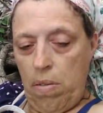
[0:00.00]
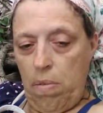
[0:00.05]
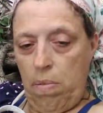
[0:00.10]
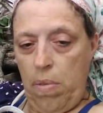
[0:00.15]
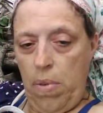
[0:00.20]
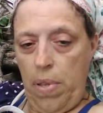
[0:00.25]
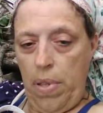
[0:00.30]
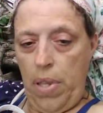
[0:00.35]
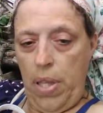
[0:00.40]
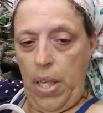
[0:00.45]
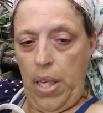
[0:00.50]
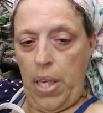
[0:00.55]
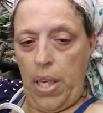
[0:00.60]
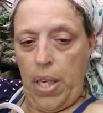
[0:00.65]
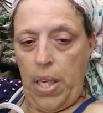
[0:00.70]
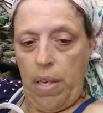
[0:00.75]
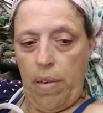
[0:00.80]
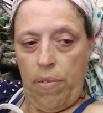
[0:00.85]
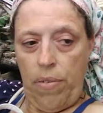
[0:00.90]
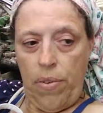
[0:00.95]
one
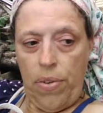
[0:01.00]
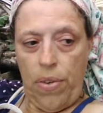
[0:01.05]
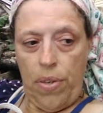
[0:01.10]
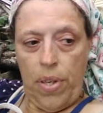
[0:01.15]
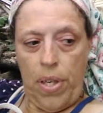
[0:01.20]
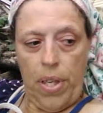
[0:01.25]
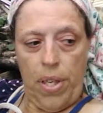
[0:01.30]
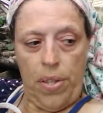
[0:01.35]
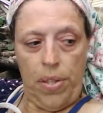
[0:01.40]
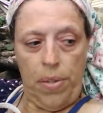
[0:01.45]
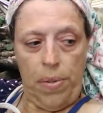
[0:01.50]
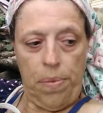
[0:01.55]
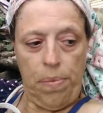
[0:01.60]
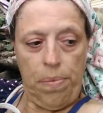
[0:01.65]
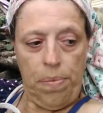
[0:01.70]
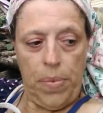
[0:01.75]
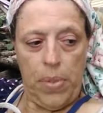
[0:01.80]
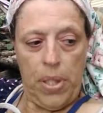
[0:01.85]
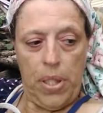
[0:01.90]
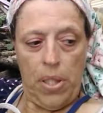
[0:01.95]
thing after another.
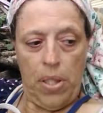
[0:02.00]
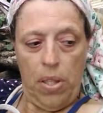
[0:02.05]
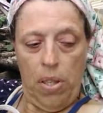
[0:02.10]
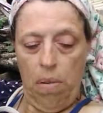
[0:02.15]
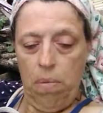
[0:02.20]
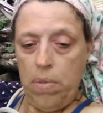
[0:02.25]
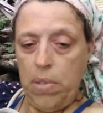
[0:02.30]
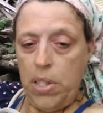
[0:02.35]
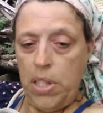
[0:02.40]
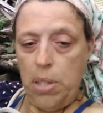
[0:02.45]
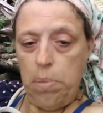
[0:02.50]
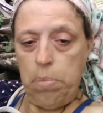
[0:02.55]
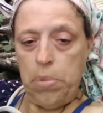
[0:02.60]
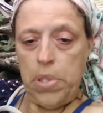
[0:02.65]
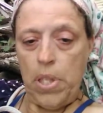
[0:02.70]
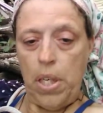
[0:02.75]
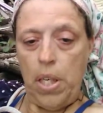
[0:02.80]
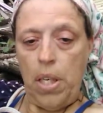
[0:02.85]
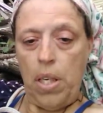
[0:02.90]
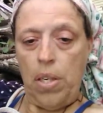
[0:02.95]
And no one seems
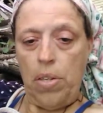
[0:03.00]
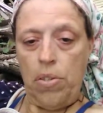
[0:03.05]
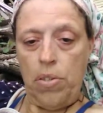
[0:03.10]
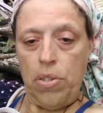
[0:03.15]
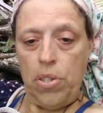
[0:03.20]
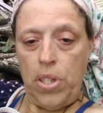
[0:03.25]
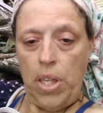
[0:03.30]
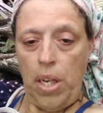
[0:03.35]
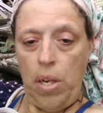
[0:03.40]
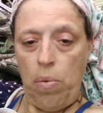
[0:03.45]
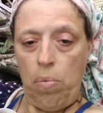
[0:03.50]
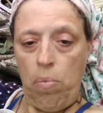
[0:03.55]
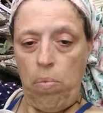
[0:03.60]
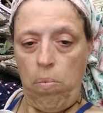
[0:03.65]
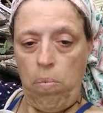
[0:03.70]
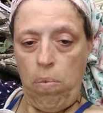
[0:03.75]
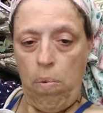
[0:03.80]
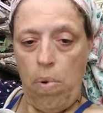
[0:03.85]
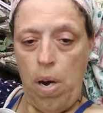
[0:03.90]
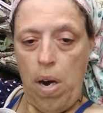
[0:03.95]
to understand
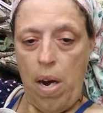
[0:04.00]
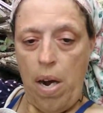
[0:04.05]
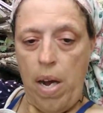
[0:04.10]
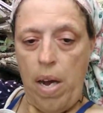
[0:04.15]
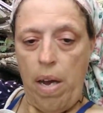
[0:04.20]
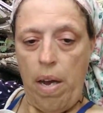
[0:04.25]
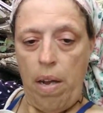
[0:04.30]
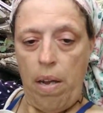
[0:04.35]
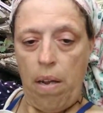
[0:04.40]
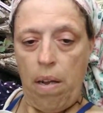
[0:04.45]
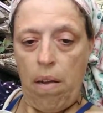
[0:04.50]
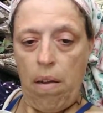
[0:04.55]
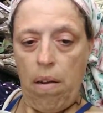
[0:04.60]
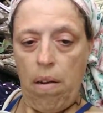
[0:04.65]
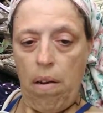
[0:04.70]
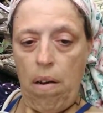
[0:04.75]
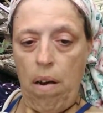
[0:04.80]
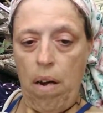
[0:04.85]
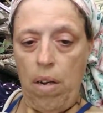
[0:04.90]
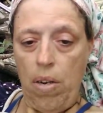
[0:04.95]
why
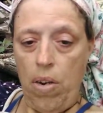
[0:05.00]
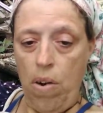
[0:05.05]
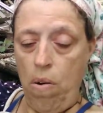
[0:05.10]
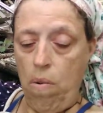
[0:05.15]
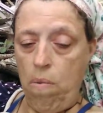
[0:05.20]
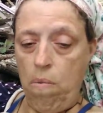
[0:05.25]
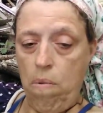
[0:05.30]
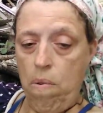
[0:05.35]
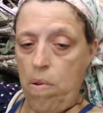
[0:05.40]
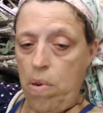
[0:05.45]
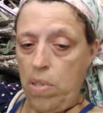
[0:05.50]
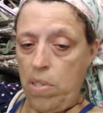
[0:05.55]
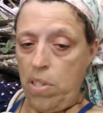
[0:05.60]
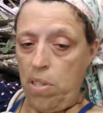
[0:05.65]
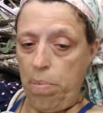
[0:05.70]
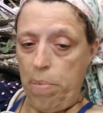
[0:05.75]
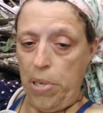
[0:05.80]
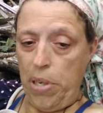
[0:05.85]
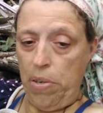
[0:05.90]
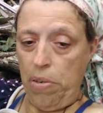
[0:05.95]
I don't want
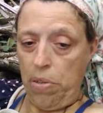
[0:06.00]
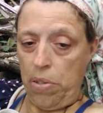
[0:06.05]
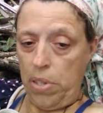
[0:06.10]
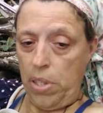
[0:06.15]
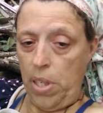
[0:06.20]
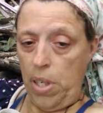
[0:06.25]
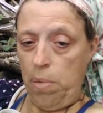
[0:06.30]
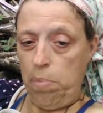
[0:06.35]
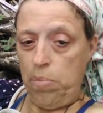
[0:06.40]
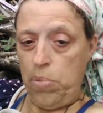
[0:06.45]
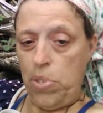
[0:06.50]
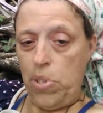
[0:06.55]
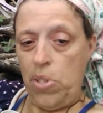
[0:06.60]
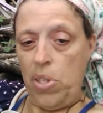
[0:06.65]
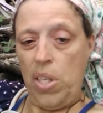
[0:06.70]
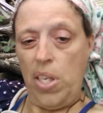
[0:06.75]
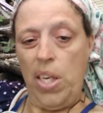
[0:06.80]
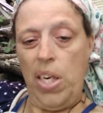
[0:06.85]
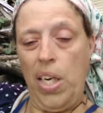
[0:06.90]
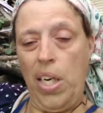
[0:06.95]
to be hooked up to
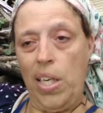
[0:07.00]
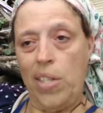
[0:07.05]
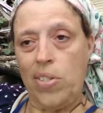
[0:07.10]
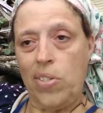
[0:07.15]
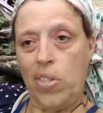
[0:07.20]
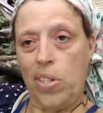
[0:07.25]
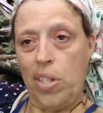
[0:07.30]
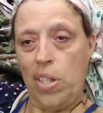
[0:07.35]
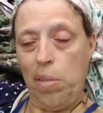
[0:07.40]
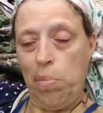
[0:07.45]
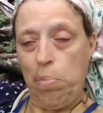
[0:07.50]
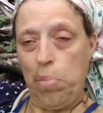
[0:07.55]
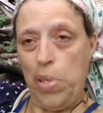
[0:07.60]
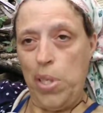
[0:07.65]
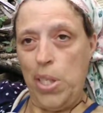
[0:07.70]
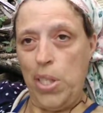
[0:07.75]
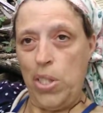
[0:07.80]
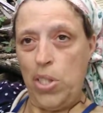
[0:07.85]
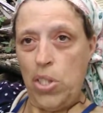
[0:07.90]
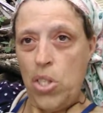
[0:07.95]
the electric
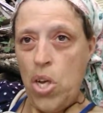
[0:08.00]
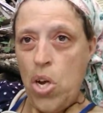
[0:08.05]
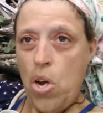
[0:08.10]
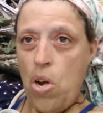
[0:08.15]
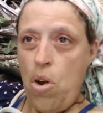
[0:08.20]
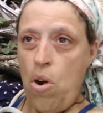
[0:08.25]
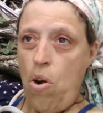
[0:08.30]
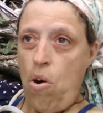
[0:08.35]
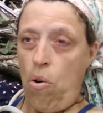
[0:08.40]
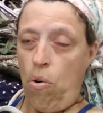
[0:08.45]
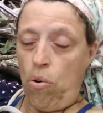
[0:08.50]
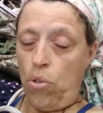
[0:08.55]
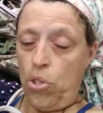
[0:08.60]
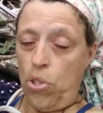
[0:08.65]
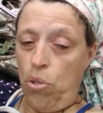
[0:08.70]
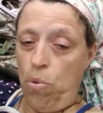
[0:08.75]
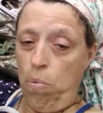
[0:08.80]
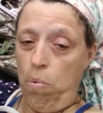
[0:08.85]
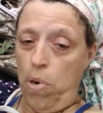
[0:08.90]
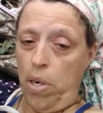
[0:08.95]
companies or
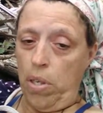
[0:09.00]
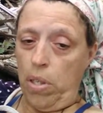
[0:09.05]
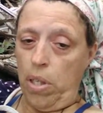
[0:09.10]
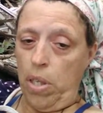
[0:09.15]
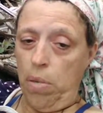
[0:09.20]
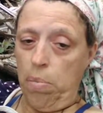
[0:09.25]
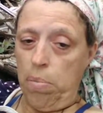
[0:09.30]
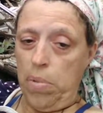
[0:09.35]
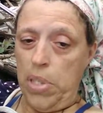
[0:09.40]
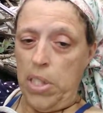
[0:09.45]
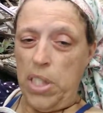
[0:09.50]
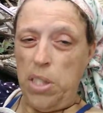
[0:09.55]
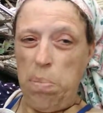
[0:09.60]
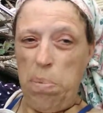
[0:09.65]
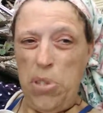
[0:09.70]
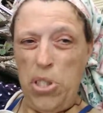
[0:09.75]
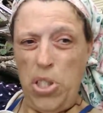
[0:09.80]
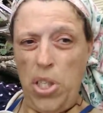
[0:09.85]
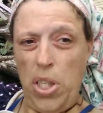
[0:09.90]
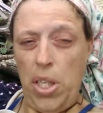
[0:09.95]
to the water company,
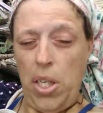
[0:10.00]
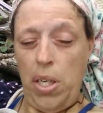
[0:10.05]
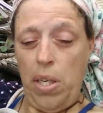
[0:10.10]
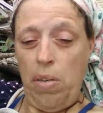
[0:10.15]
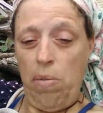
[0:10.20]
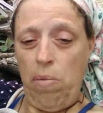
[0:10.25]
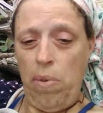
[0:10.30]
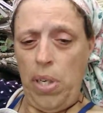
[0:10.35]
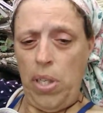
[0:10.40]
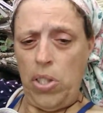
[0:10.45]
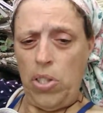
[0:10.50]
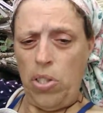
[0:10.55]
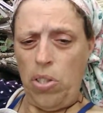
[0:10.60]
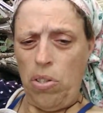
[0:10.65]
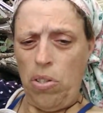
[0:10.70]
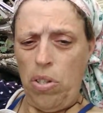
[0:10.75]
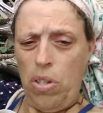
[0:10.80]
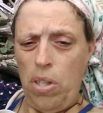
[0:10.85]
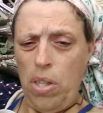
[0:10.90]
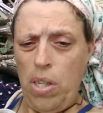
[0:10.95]
especially in
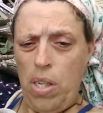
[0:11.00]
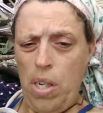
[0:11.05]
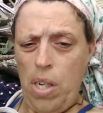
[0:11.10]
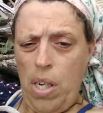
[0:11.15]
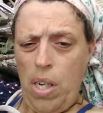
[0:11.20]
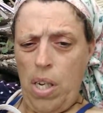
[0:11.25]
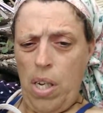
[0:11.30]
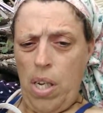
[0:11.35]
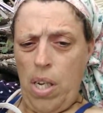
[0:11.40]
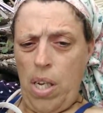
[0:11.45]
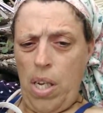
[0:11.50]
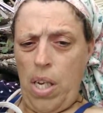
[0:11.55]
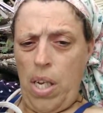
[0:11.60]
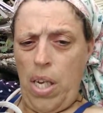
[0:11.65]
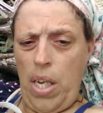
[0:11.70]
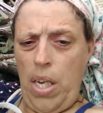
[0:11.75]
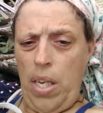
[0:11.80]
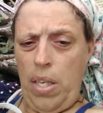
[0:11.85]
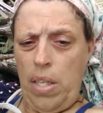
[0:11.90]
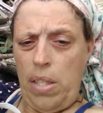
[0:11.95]
Ranger.
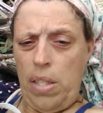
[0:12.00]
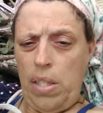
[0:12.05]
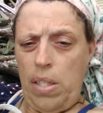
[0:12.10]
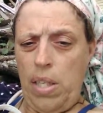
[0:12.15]
And